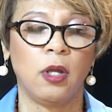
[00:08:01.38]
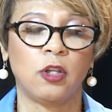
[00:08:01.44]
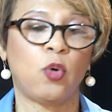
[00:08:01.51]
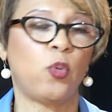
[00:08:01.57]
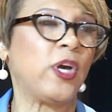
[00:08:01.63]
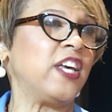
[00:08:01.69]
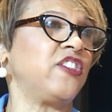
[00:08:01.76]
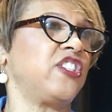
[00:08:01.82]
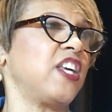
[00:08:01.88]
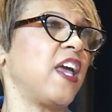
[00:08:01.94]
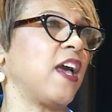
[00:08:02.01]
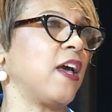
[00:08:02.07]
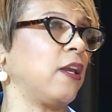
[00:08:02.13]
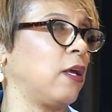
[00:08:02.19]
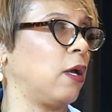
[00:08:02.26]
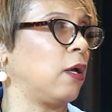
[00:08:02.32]

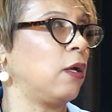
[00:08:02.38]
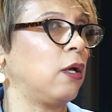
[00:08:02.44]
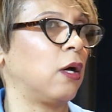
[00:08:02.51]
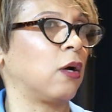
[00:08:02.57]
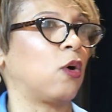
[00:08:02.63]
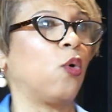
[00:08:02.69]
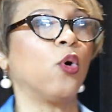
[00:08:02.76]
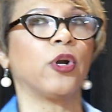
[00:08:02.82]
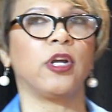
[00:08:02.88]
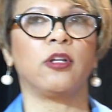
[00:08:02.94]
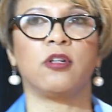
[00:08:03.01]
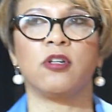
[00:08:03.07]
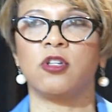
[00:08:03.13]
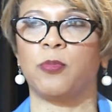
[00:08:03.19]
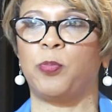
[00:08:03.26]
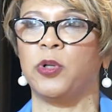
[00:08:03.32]
Louisiana, according
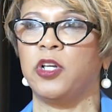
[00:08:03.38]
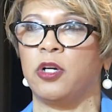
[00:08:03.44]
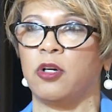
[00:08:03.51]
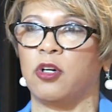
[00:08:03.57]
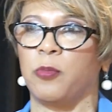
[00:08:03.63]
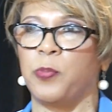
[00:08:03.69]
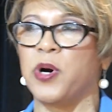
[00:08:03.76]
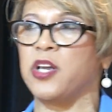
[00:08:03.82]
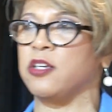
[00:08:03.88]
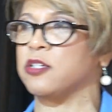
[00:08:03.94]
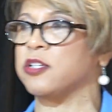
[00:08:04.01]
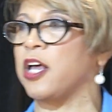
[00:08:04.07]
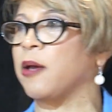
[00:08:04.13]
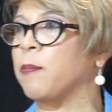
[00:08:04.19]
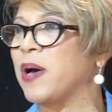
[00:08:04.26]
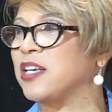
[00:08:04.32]
to the political pundits
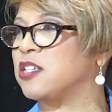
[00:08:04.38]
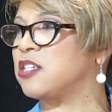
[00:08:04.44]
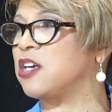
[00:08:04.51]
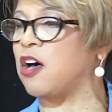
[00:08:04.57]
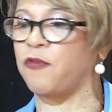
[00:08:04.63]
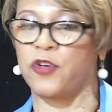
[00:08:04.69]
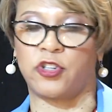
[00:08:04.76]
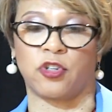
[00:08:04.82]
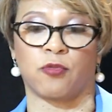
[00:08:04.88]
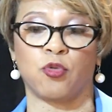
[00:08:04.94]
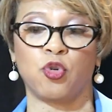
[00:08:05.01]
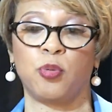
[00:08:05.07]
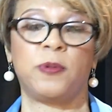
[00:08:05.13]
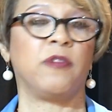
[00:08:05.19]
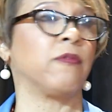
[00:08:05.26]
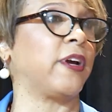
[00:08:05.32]
like myself, is a
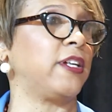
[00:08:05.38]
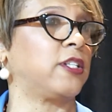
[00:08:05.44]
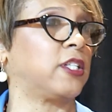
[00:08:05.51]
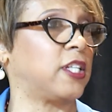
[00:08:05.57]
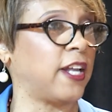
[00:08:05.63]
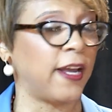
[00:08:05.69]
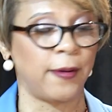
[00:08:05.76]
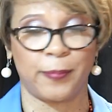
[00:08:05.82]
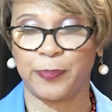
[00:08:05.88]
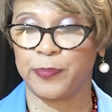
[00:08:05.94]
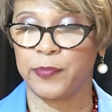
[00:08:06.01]
ruby red state.